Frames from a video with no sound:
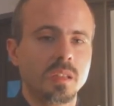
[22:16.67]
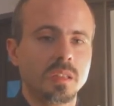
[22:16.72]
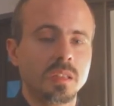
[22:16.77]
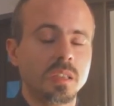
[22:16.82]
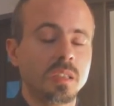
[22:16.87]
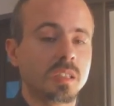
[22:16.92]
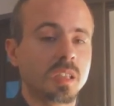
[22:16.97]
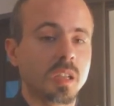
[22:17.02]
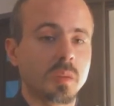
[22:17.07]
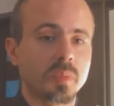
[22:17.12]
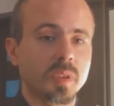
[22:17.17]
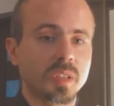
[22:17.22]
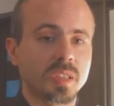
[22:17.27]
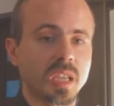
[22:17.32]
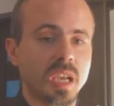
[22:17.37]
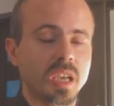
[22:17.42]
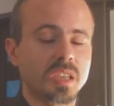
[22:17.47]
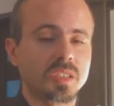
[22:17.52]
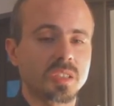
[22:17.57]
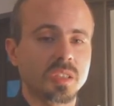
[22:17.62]
The
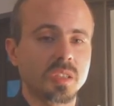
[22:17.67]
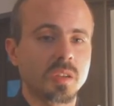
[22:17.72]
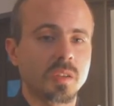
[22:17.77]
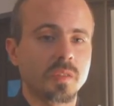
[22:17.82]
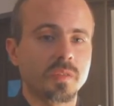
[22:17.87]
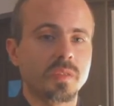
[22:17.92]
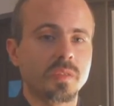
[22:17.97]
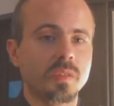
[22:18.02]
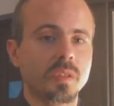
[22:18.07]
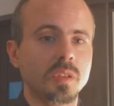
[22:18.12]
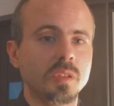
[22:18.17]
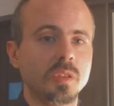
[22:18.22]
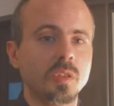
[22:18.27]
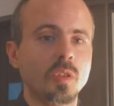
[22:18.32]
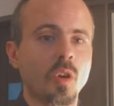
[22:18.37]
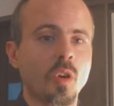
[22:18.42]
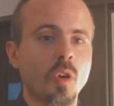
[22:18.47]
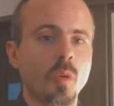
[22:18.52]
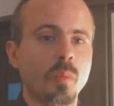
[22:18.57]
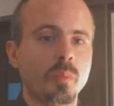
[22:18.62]
interpretation of
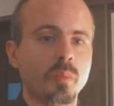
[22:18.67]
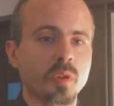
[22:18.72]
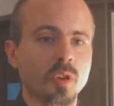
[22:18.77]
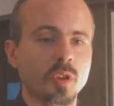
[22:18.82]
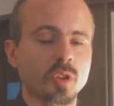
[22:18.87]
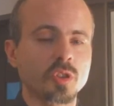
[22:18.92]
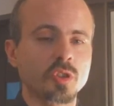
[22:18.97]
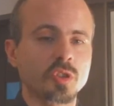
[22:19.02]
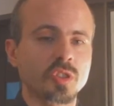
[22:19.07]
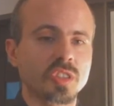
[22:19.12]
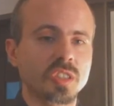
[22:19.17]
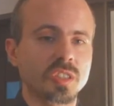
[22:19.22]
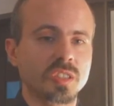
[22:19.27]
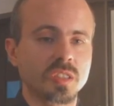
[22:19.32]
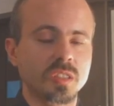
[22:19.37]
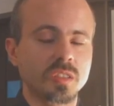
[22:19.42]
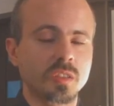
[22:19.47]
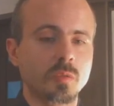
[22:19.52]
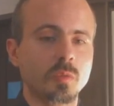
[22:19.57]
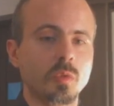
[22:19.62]
your
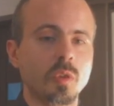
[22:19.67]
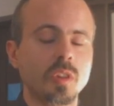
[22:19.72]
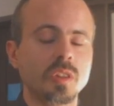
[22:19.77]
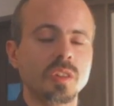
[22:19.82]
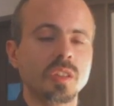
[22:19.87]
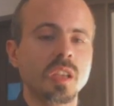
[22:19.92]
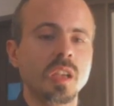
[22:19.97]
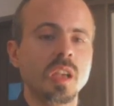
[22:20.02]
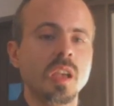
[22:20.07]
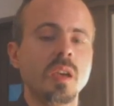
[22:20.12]
produces in the world